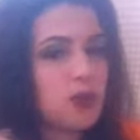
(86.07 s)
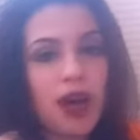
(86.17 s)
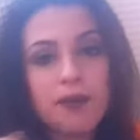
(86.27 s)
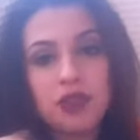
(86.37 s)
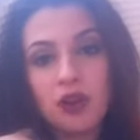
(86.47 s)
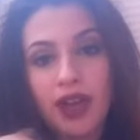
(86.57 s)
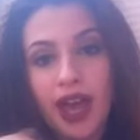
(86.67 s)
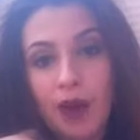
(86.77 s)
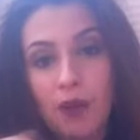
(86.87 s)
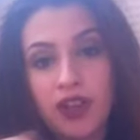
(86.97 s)
swaps?
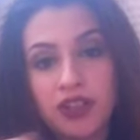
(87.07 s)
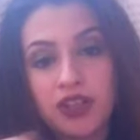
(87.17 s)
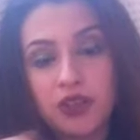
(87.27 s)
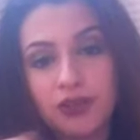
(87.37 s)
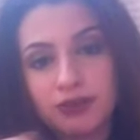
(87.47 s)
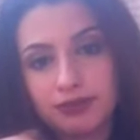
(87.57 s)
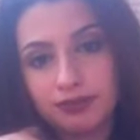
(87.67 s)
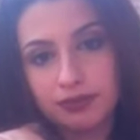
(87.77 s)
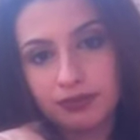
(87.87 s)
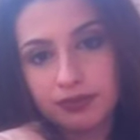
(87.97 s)
Okay, I wanted to
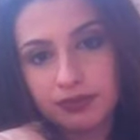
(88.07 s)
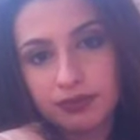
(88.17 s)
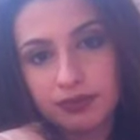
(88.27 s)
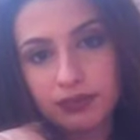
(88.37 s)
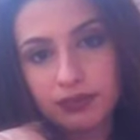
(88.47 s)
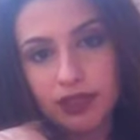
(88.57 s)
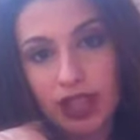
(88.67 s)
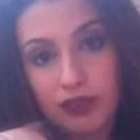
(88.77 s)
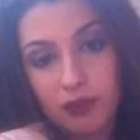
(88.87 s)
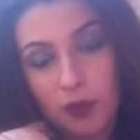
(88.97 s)

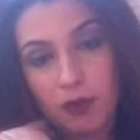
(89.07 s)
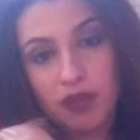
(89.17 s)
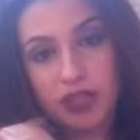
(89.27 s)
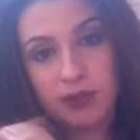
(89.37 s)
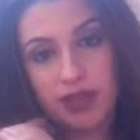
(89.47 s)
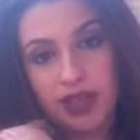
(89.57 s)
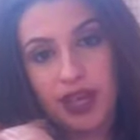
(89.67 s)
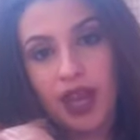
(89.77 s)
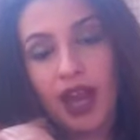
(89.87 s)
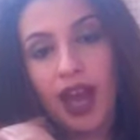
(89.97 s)
inform you something.
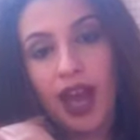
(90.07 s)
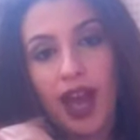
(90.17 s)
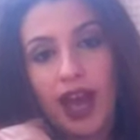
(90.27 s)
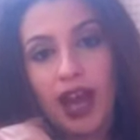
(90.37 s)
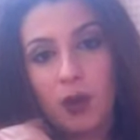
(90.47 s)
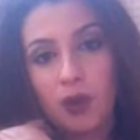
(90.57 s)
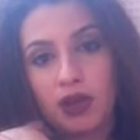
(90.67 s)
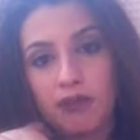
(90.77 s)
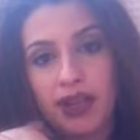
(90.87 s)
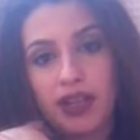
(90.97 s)
And I
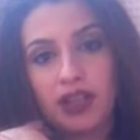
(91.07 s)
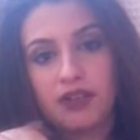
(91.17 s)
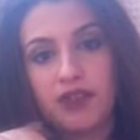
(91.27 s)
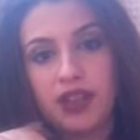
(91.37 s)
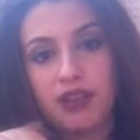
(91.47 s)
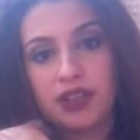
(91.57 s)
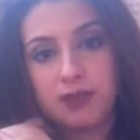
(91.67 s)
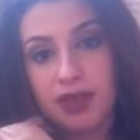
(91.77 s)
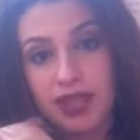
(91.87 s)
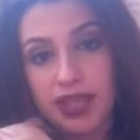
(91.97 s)
will make another video
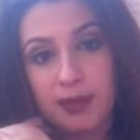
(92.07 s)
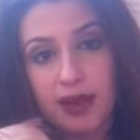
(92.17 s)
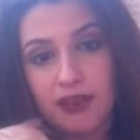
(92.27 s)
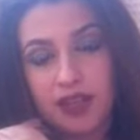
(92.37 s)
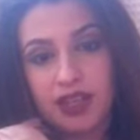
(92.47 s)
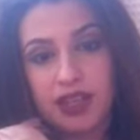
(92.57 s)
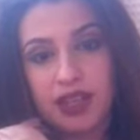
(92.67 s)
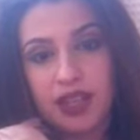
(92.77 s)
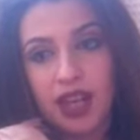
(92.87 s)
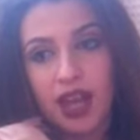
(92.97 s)
speaking about
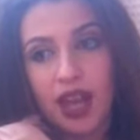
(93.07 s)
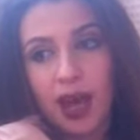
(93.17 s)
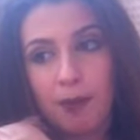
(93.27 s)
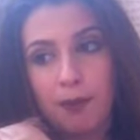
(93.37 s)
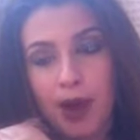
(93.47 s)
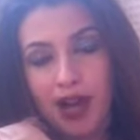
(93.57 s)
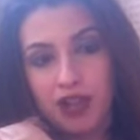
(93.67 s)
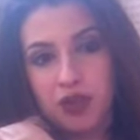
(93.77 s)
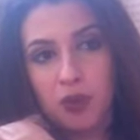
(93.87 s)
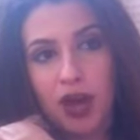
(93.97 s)
this.
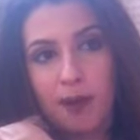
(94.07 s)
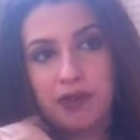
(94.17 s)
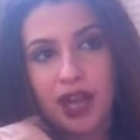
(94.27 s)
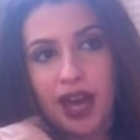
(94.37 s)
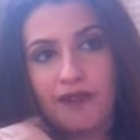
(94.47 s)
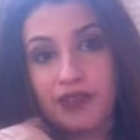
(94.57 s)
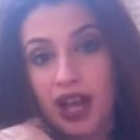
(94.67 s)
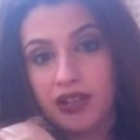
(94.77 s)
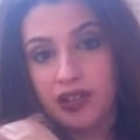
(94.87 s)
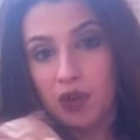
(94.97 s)
Box swaps, I have
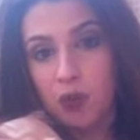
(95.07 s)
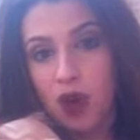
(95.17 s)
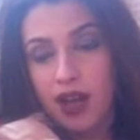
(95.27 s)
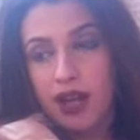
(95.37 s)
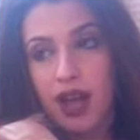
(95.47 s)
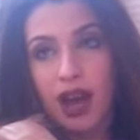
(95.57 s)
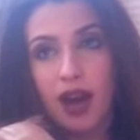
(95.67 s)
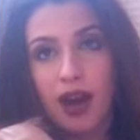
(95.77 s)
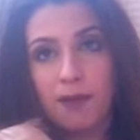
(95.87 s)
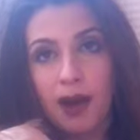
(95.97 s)
not done one.
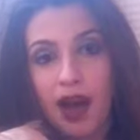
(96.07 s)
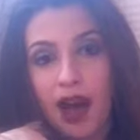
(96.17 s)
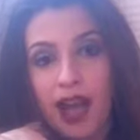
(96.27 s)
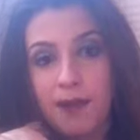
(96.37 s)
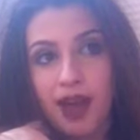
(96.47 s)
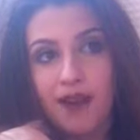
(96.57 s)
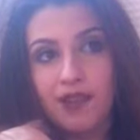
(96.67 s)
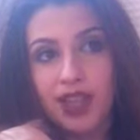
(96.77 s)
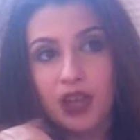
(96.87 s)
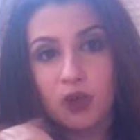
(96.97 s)
I am
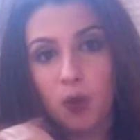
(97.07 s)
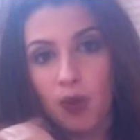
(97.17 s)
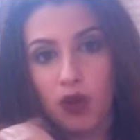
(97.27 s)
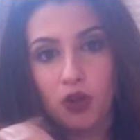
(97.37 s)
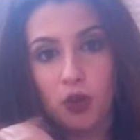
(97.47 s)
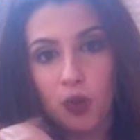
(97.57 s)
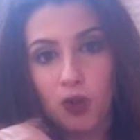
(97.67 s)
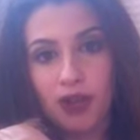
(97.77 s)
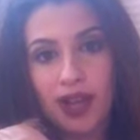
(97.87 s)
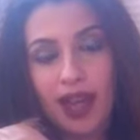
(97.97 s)
having a
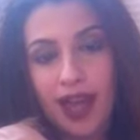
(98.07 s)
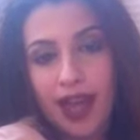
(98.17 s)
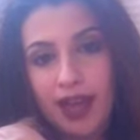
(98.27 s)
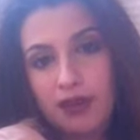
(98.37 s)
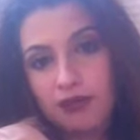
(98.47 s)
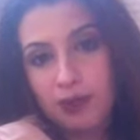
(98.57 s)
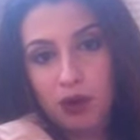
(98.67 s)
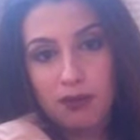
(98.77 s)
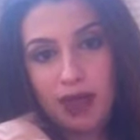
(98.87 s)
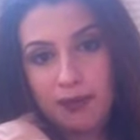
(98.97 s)
quote-unquote
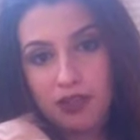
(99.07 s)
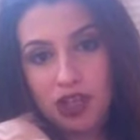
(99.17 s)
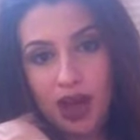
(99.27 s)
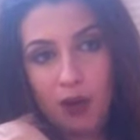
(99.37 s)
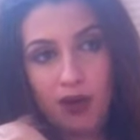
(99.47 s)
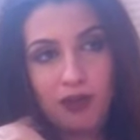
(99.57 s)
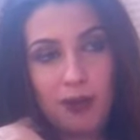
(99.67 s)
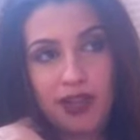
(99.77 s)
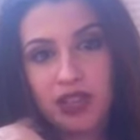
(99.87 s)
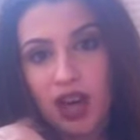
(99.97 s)
reborn baby shower for
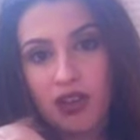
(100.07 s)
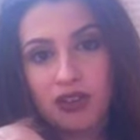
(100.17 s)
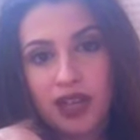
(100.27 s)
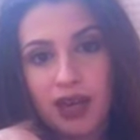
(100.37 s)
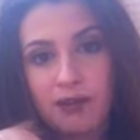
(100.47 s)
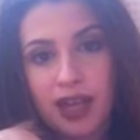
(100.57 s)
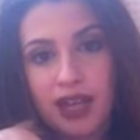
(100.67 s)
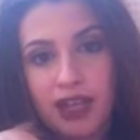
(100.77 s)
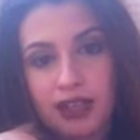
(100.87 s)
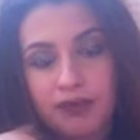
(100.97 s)
my toddler that I'm
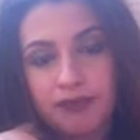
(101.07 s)
getting.